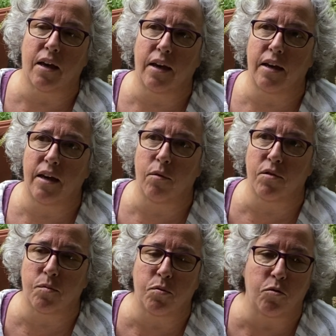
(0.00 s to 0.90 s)
like he
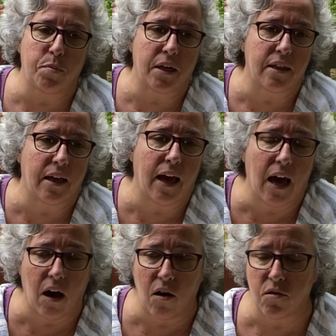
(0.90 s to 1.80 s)
was pooping in the
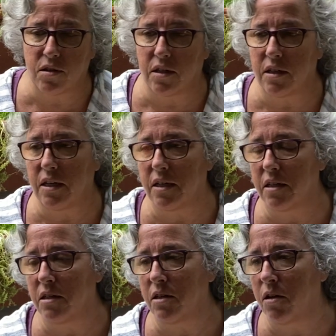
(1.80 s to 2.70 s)
house and he
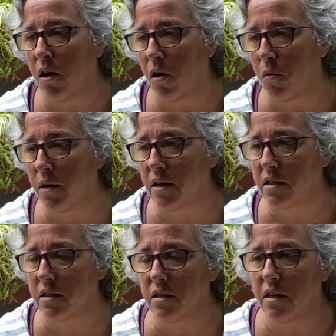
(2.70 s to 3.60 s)
didn't know
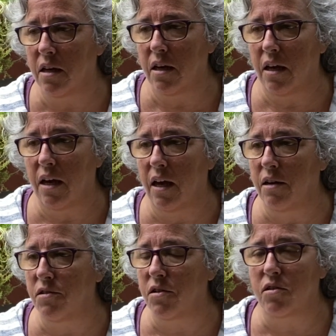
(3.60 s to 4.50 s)
it. And
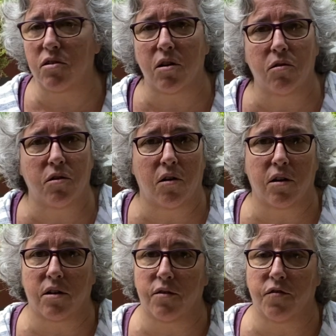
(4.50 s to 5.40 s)
he was just so
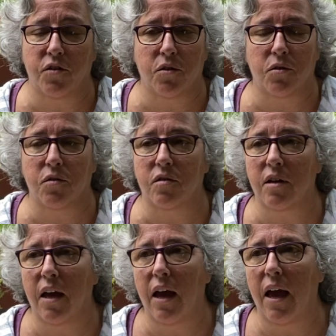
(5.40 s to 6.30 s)
darn confused.
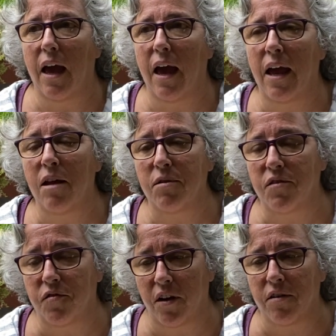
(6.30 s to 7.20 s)
And it
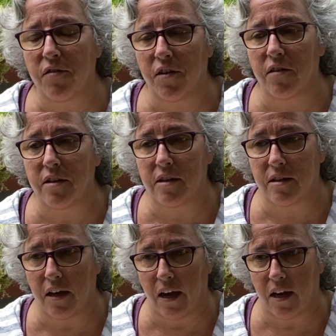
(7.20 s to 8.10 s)
was very, very
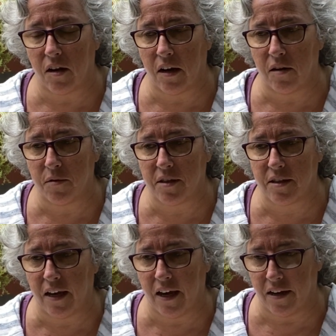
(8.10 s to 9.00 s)
sad. And it was
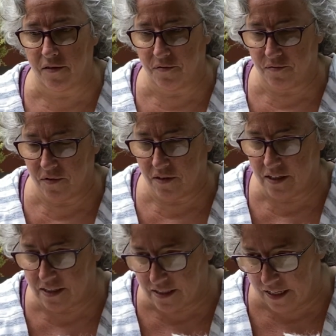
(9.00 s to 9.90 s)
sad
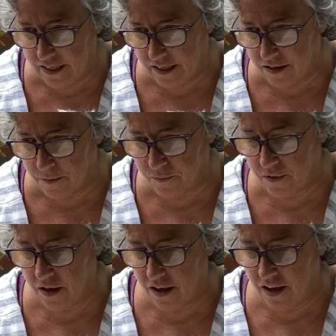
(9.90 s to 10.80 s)
to see him